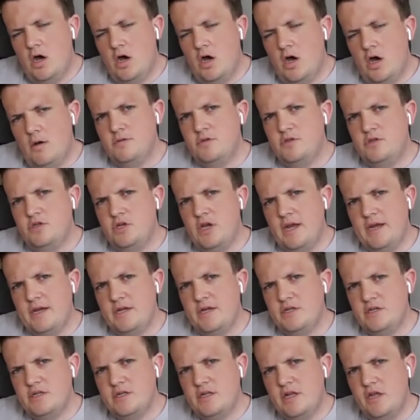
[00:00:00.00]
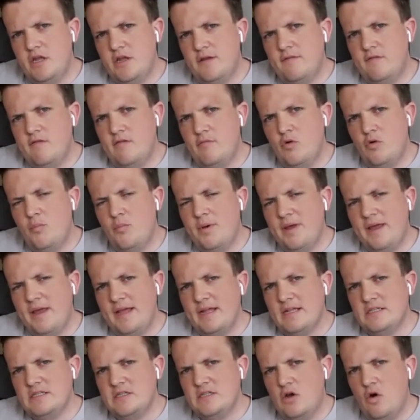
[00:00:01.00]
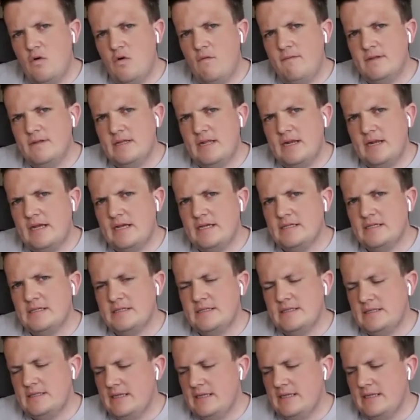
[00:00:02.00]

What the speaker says: objection that you've come up against over the last,